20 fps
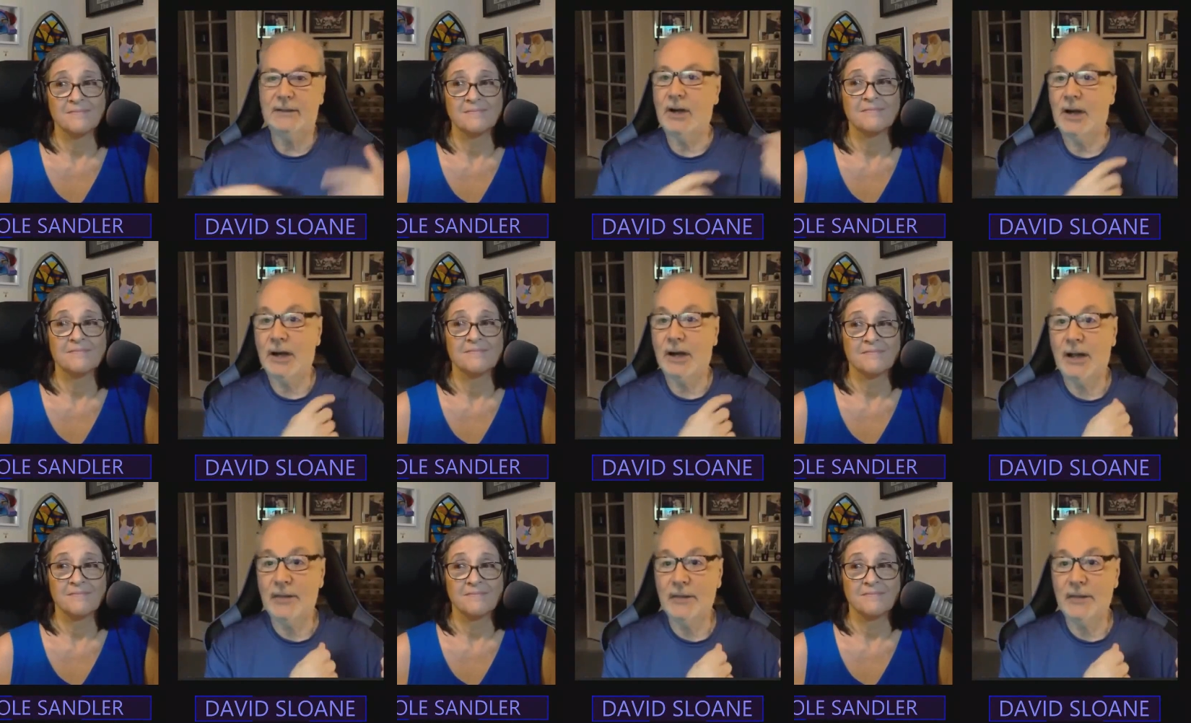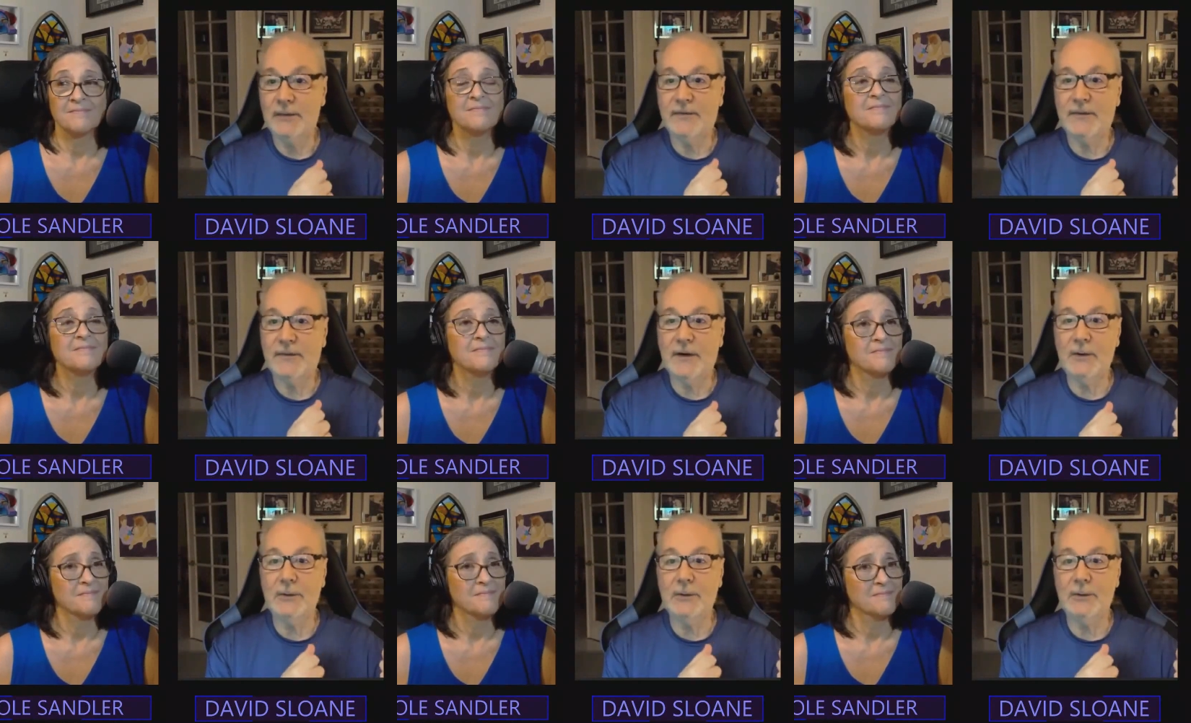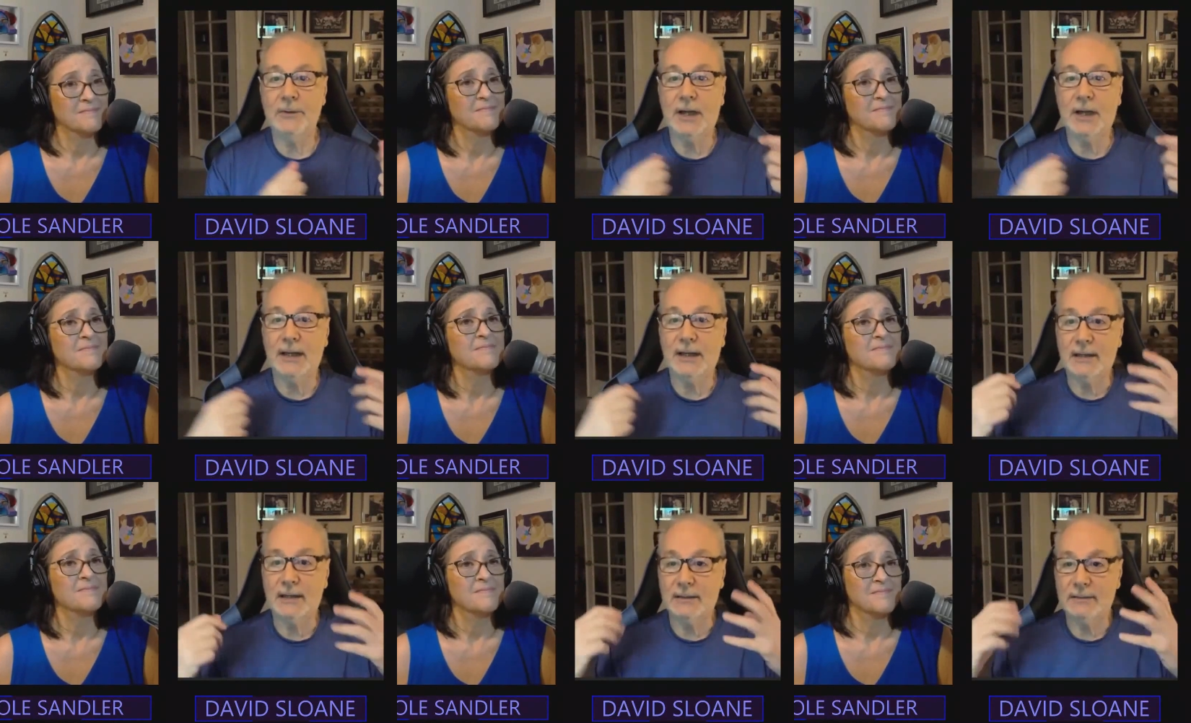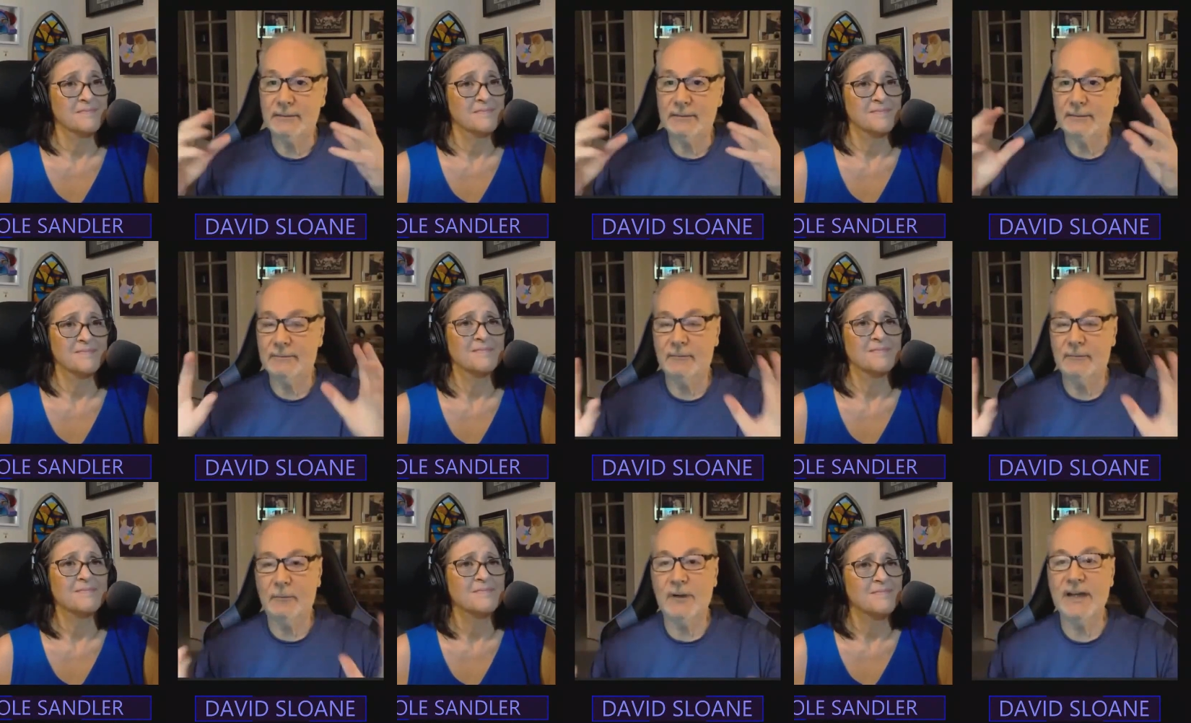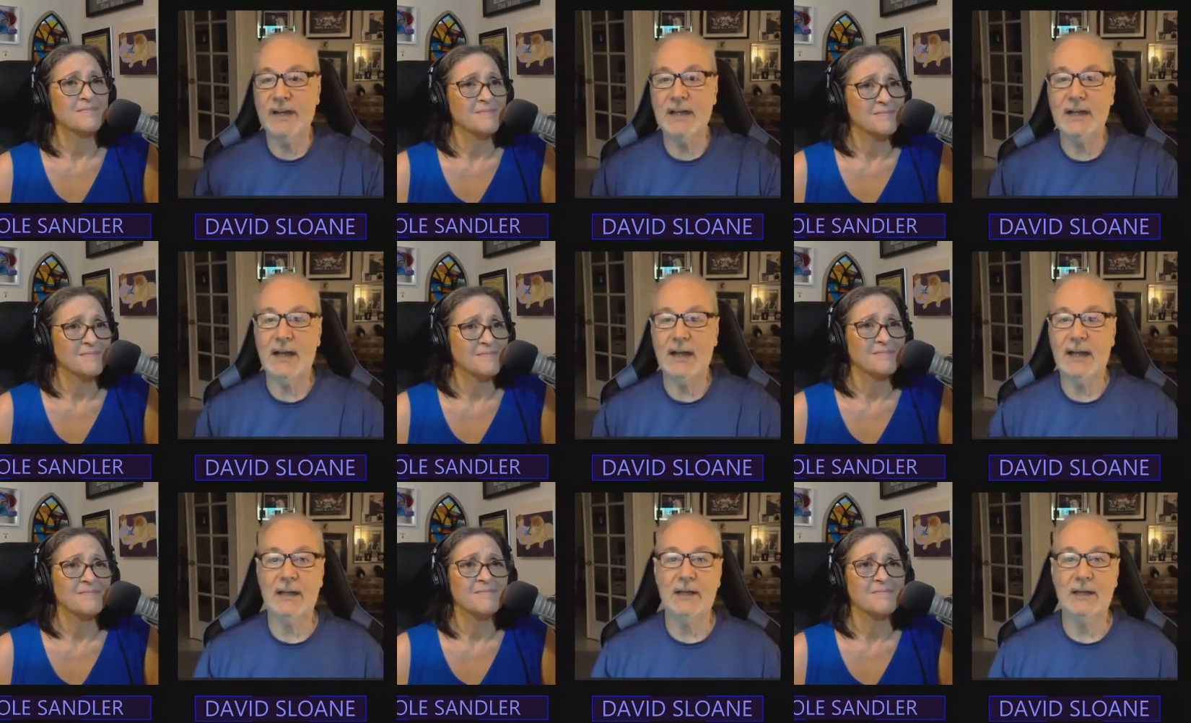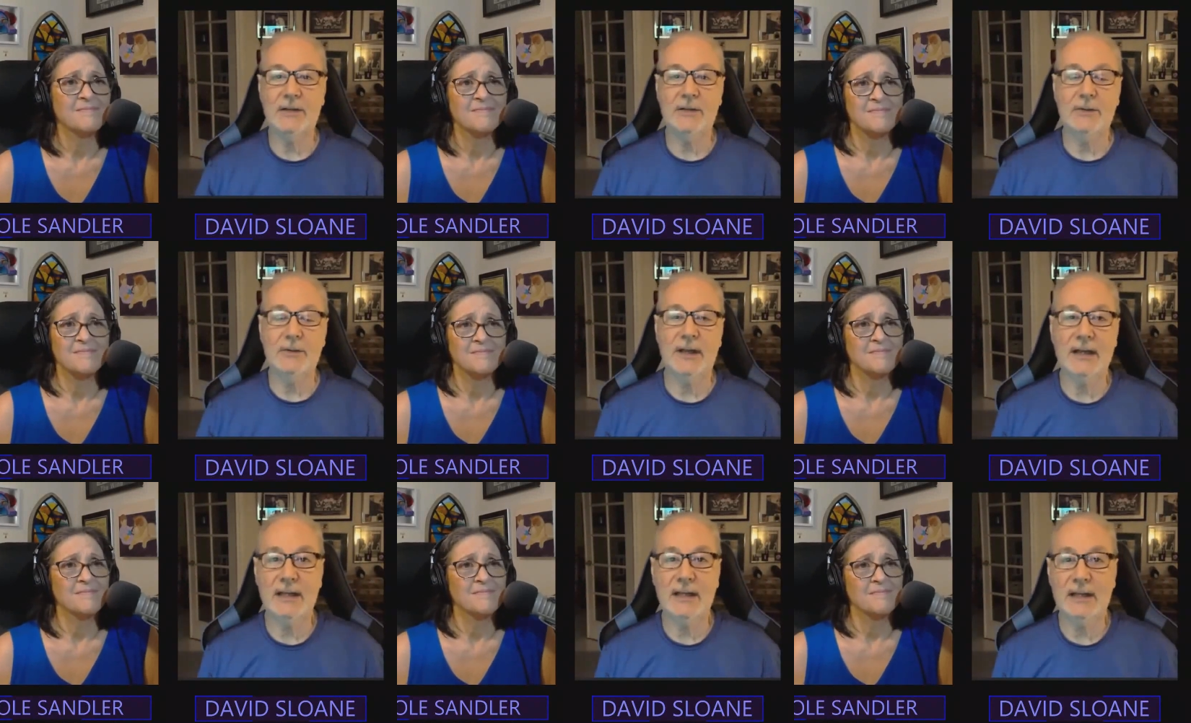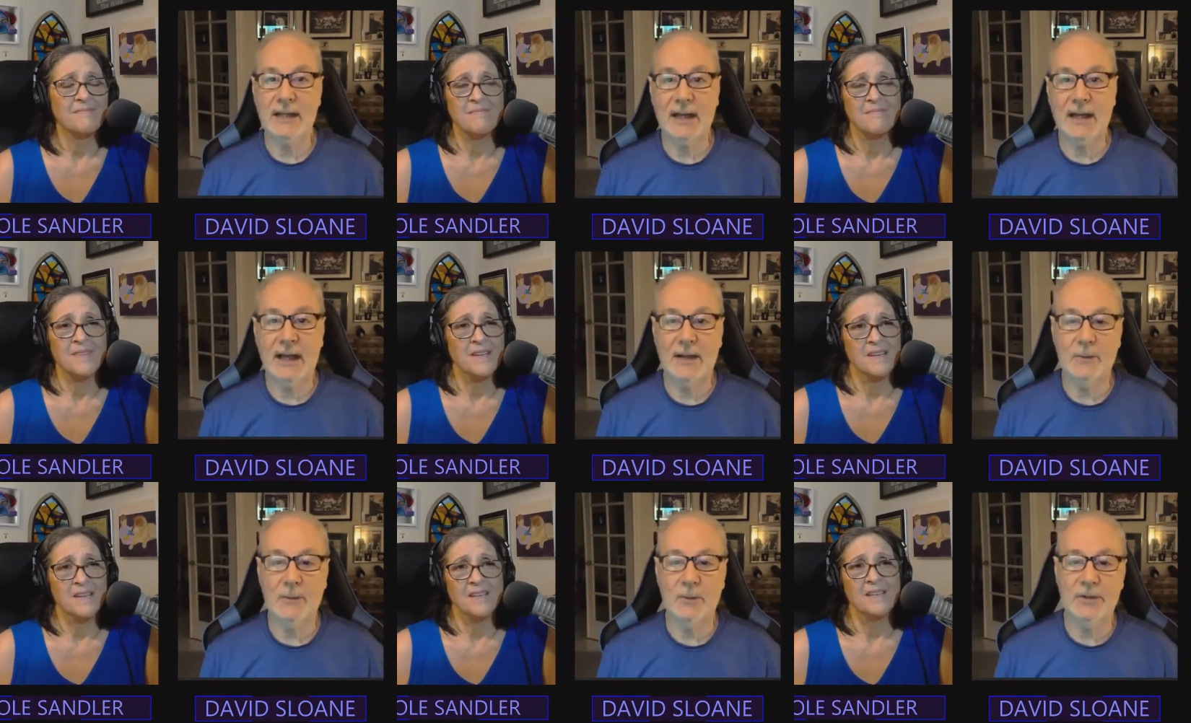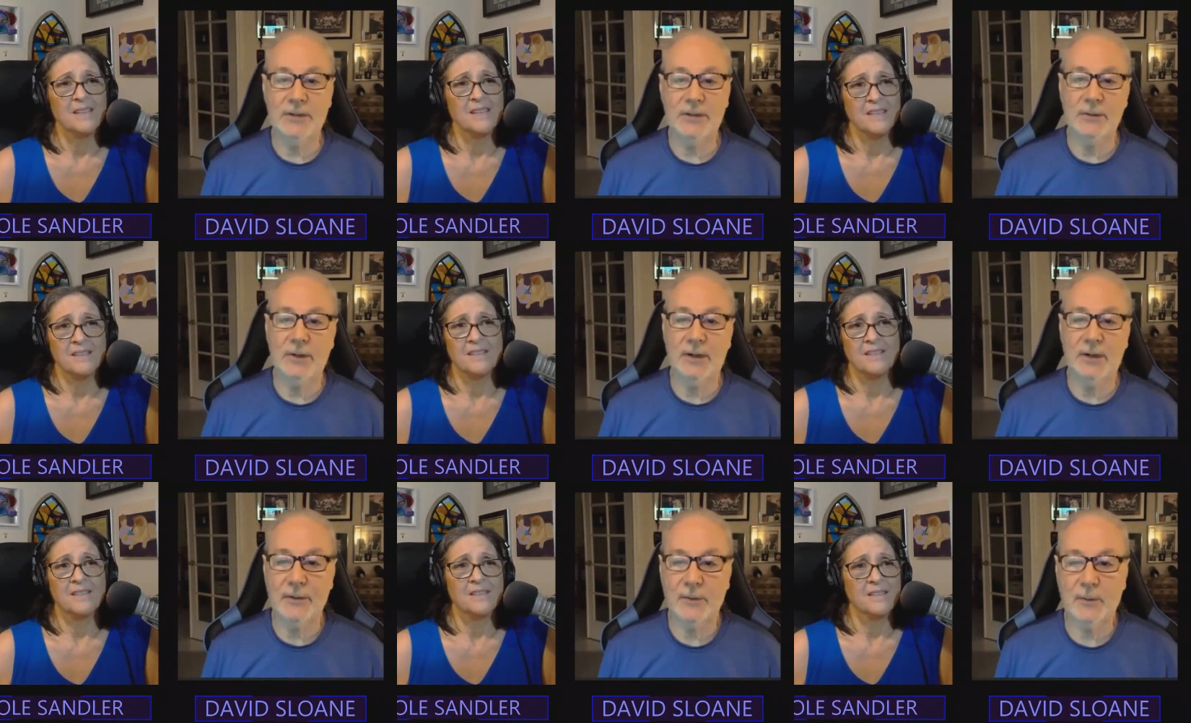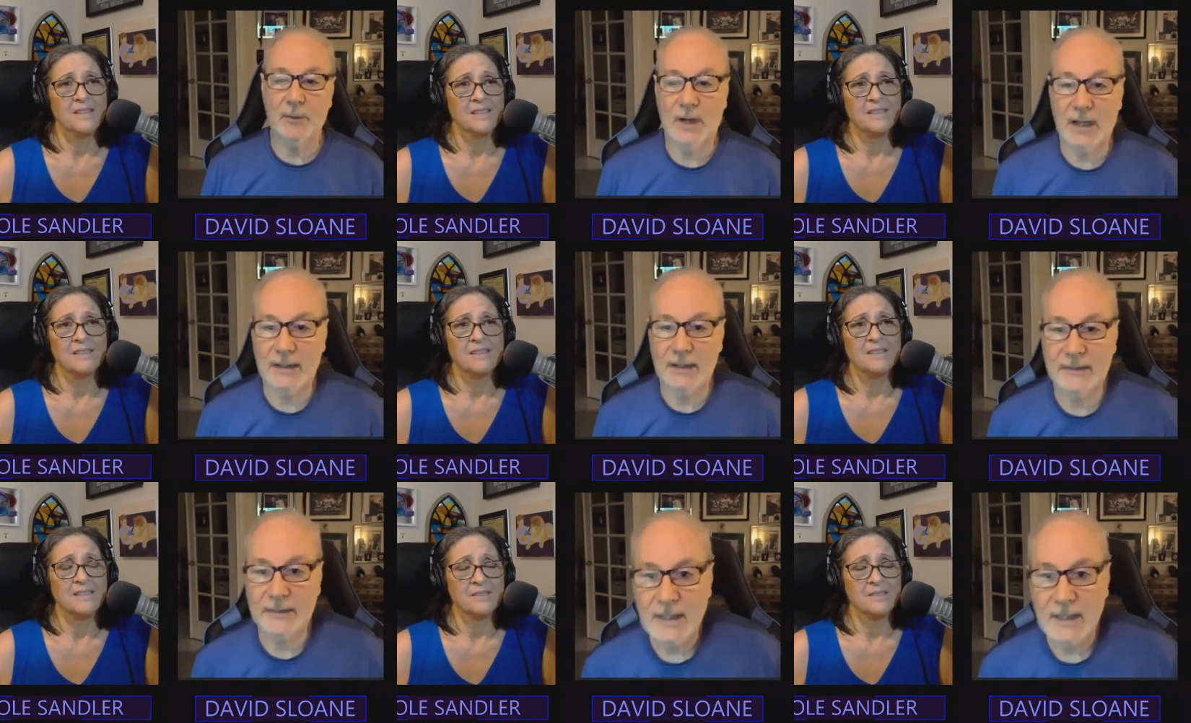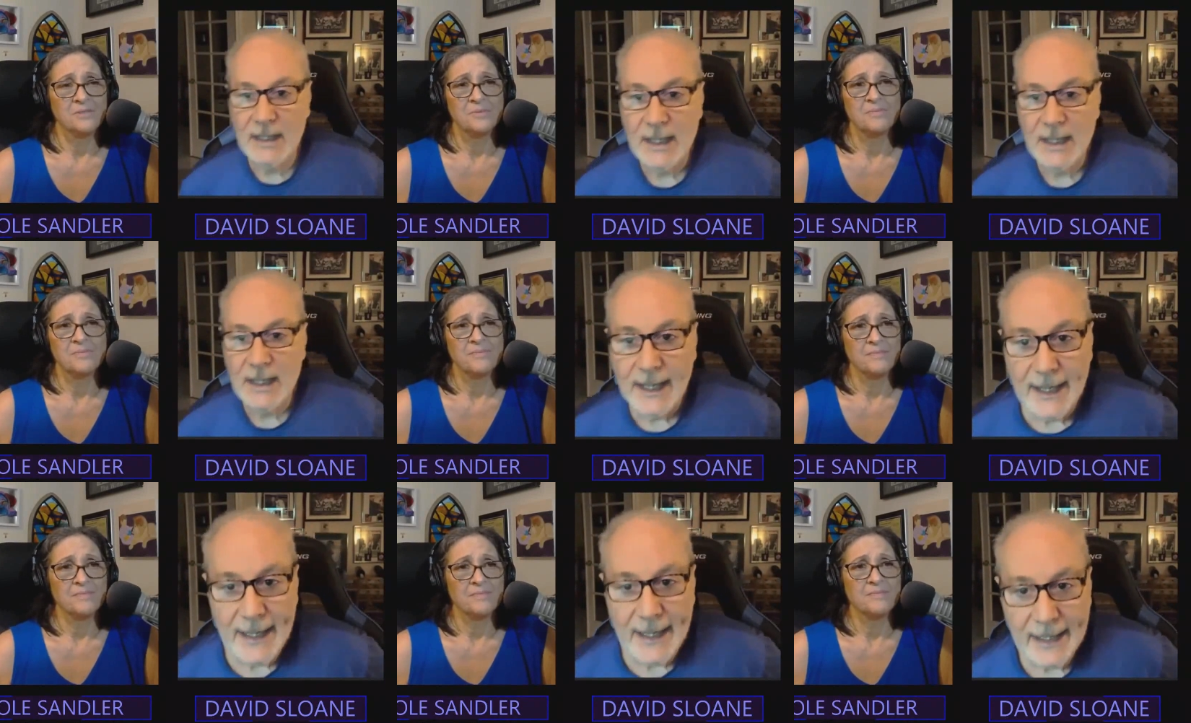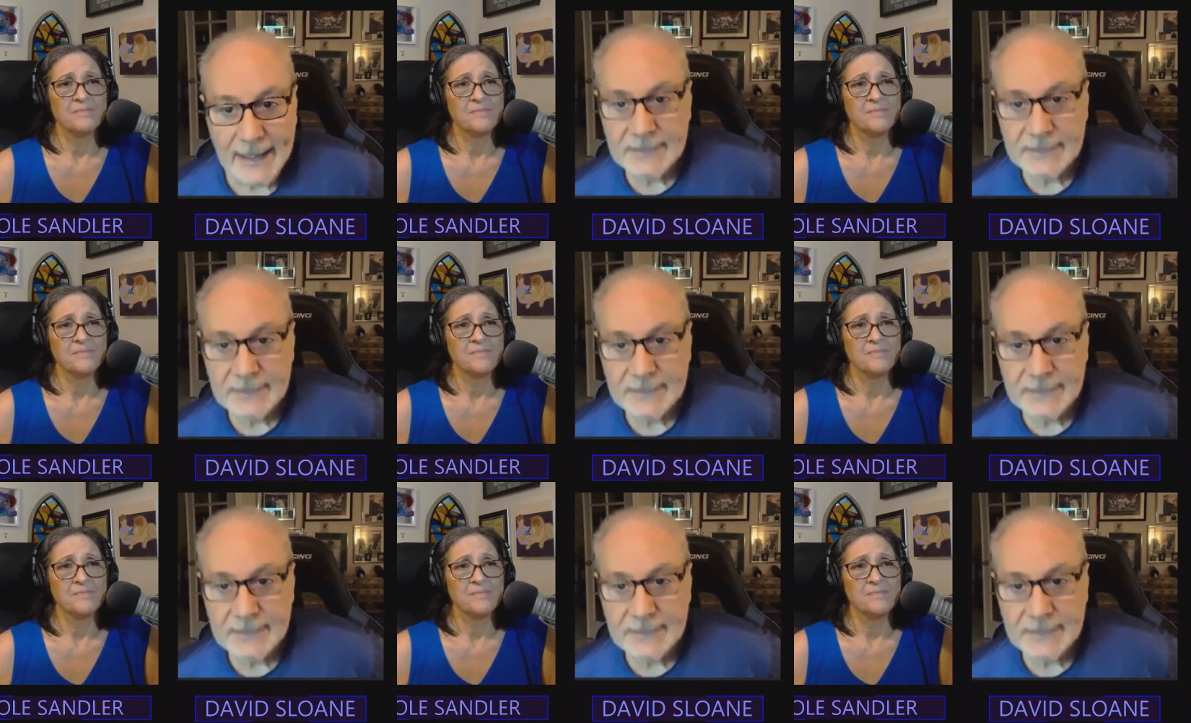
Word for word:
Speaker 1: I can talk on the phone, I can read, I can do anything I would do otherwise.